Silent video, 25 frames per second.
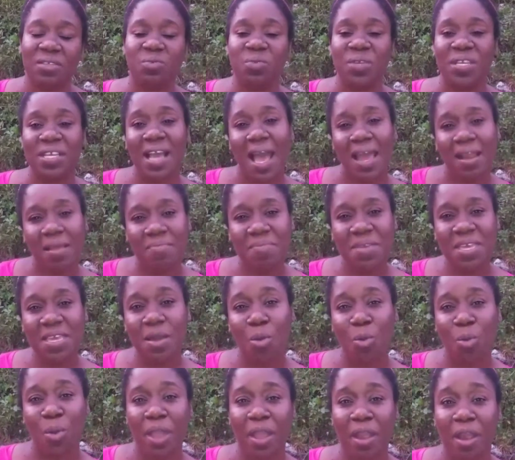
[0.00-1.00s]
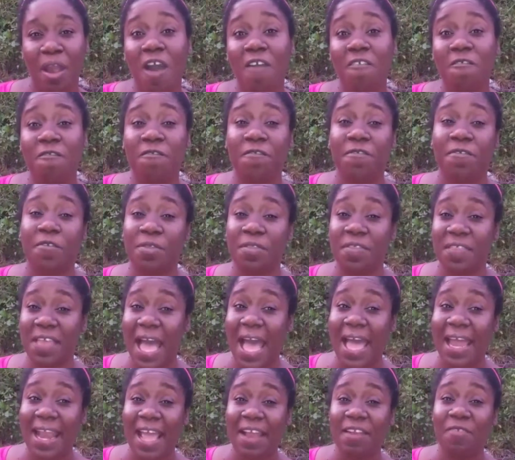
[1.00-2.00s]
we got to be aware of
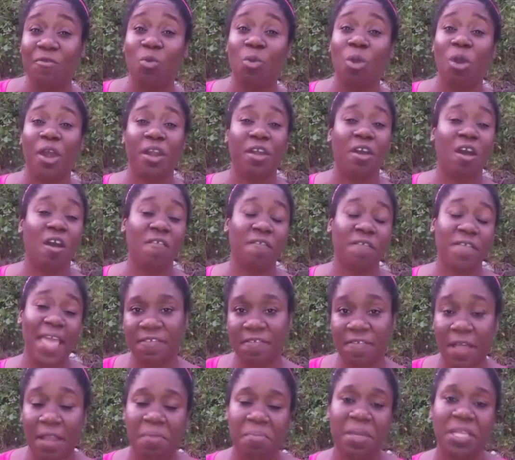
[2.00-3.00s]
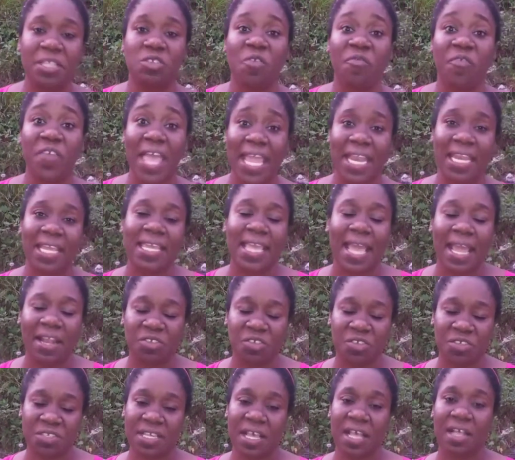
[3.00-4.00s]
that and ward off development of any
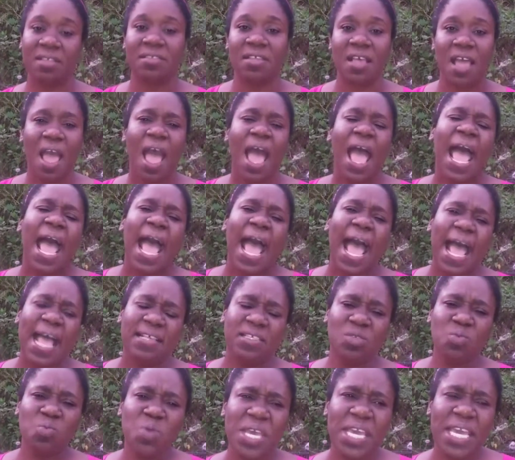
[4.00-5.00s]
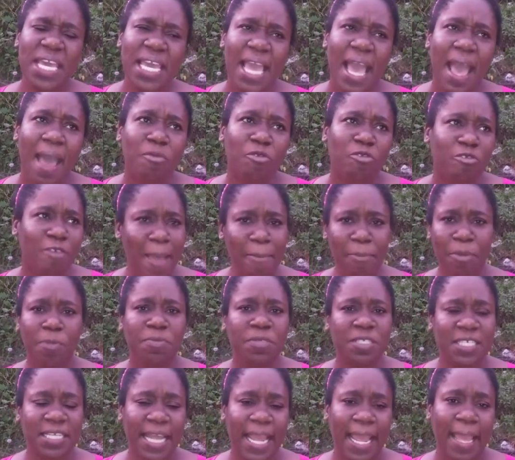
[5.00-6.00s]
cancer cells. As we wrap up
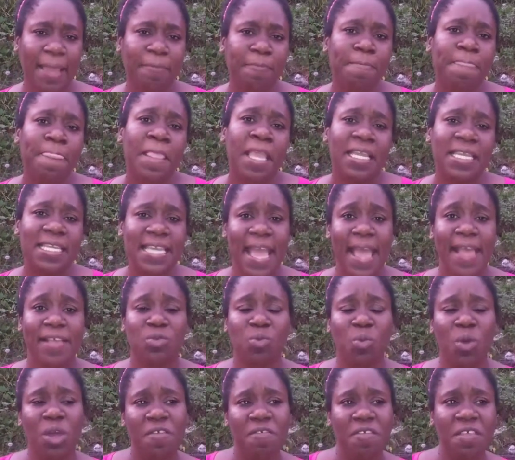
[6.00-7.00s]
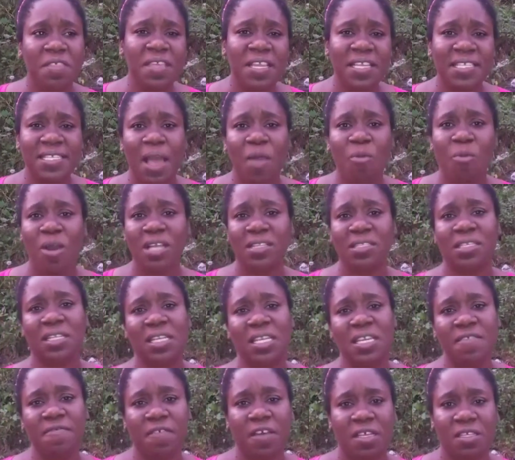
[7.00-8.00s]
today, yes, one of the things I want to
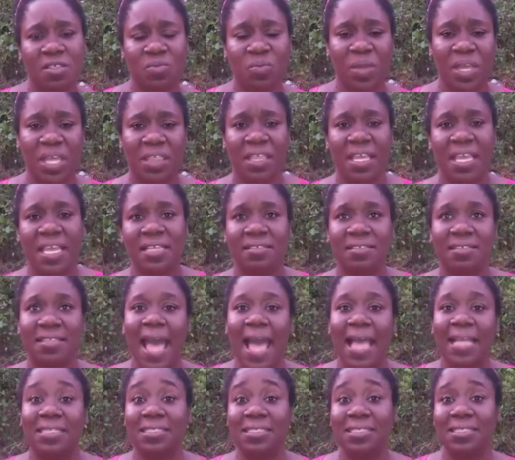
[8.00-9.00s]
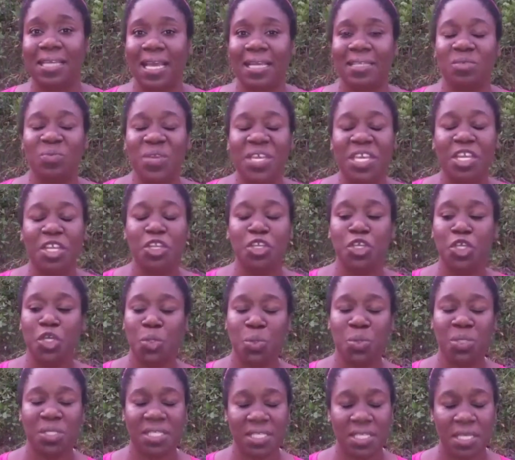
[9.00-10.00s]
leave us with is that yes, we can
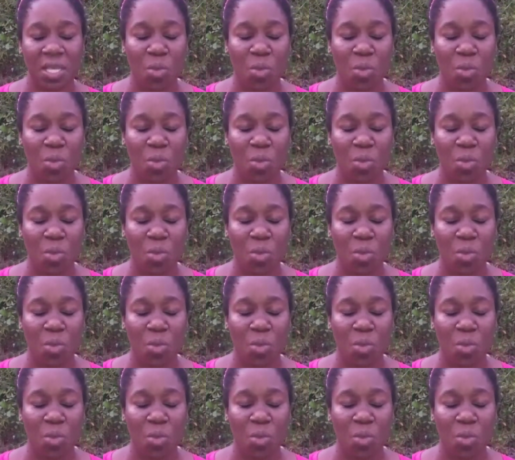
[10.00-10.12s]
use